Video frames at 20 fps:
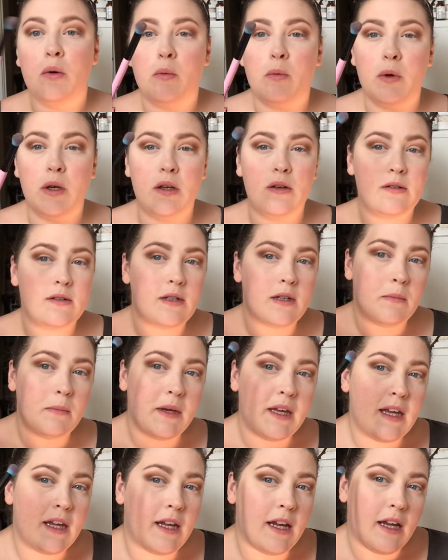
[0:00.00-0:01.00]
we used at the
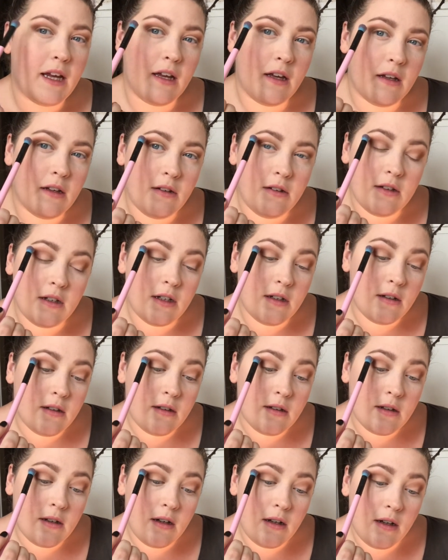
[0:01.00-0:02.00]
beginning and
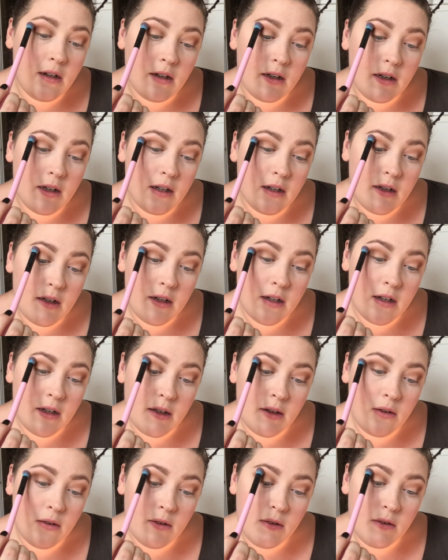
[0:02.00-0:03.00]
just kind of
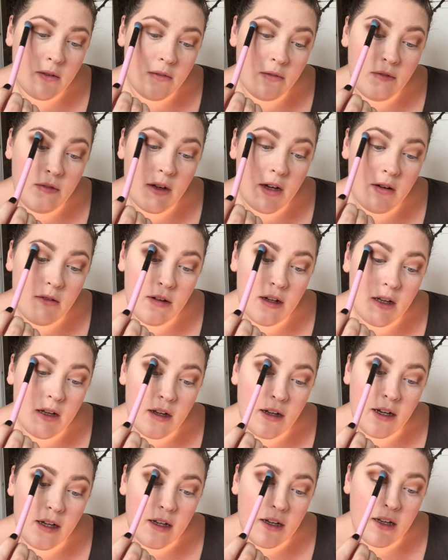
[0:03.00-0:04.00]
go very
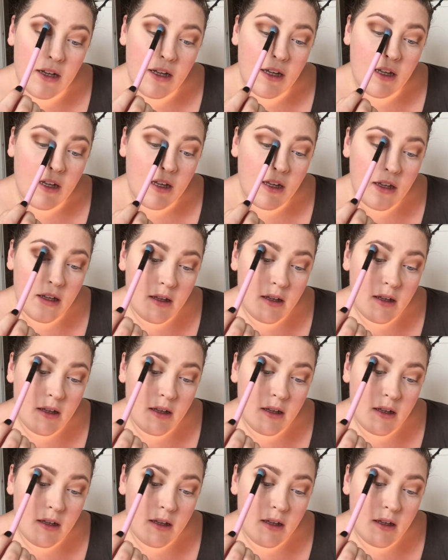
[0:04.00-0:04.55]
lightly